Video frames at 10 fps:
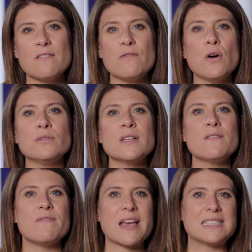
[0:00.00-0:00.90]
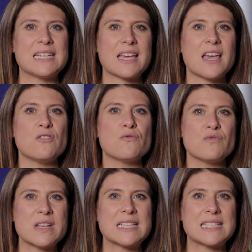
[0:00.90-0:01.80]
involves investing
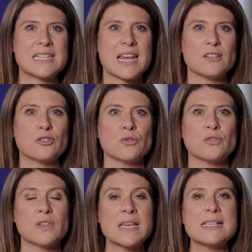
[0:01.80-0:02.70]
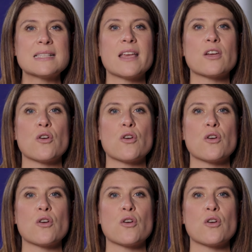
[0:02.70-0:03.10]
in real estate through things like